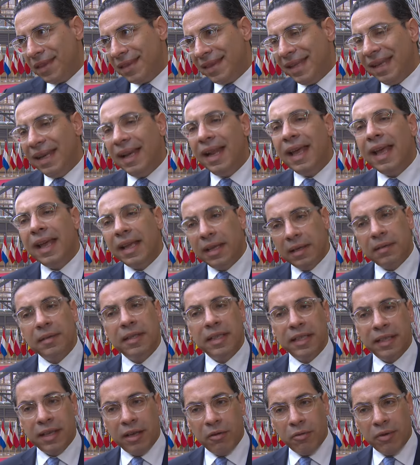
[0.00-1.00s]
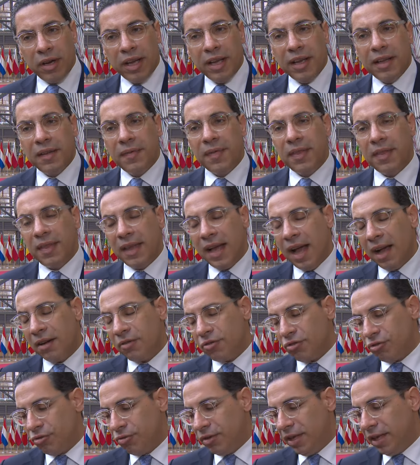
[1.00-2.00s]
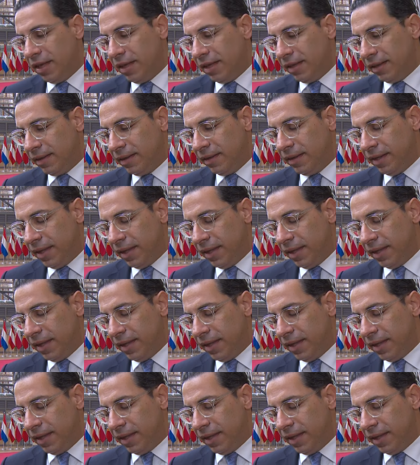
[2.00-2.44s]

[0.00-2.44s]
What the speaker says: delay, in a way, the actual